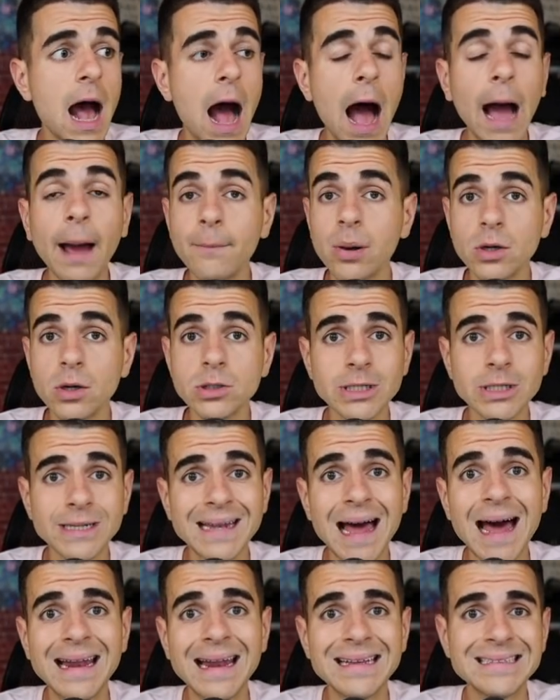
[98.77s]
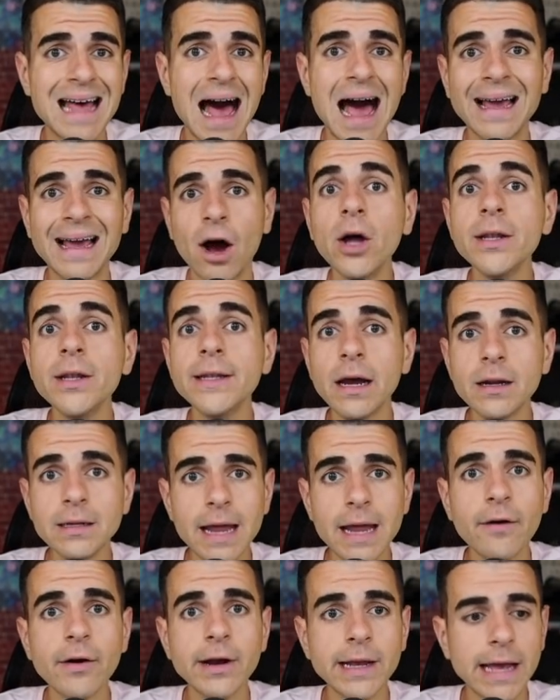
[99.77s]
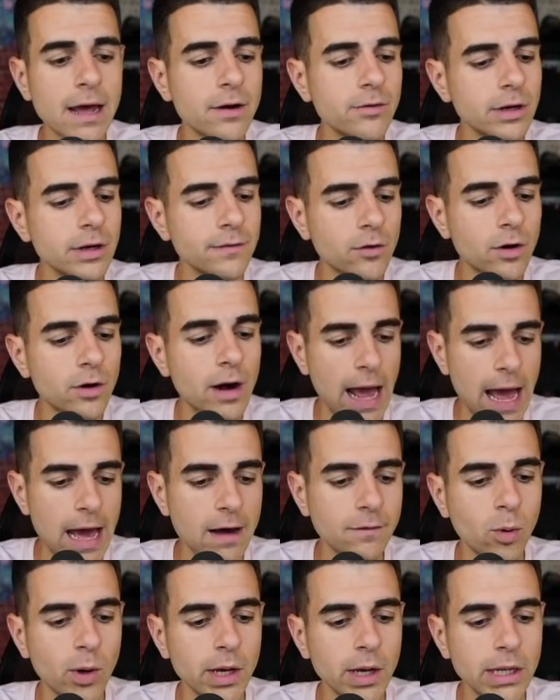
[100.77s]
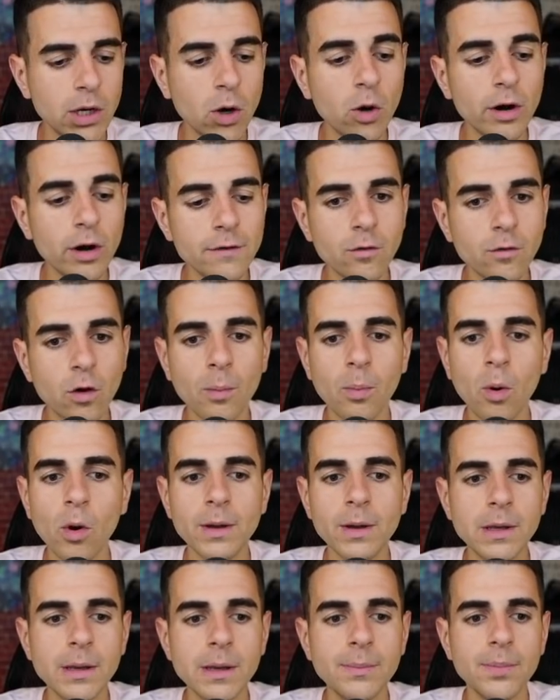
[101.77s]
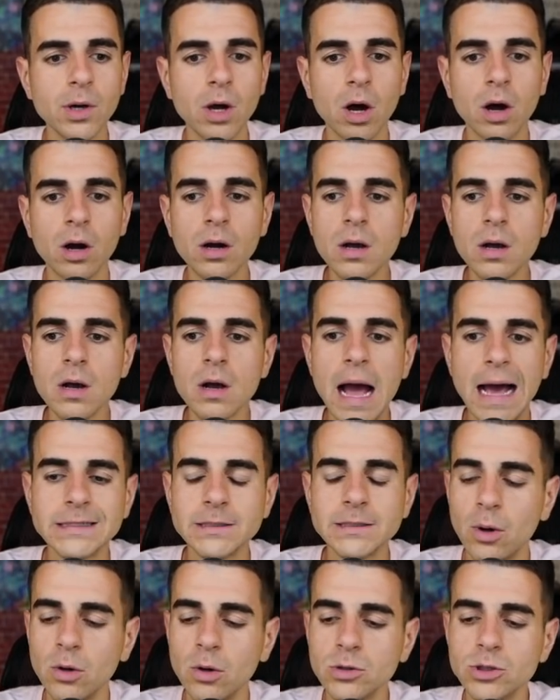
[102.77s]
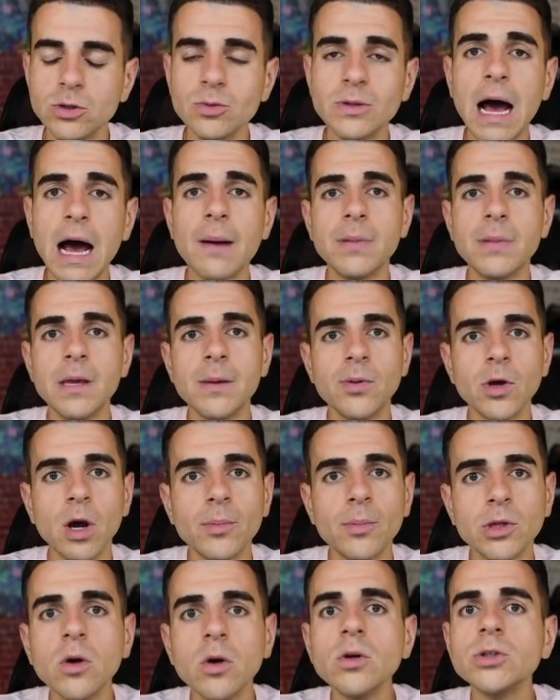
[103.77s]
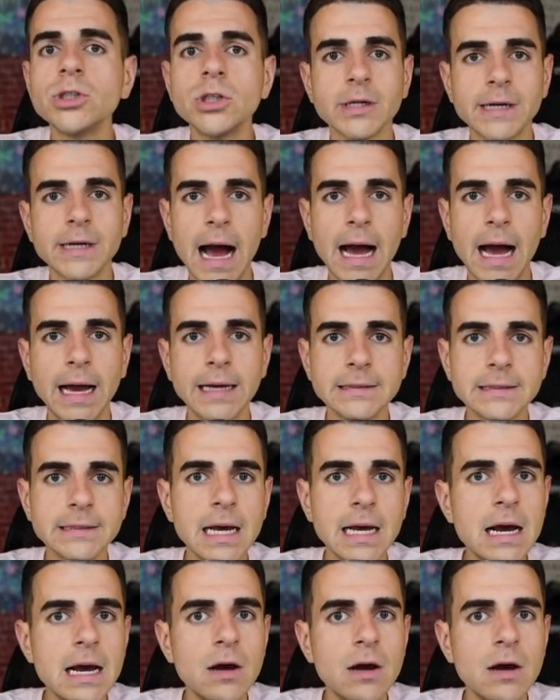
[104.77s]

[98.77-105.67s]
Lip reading: I'm personally not as high on Derrick Henry for a half point or a full point PPR as opposed to non-PPR, but those are your guys.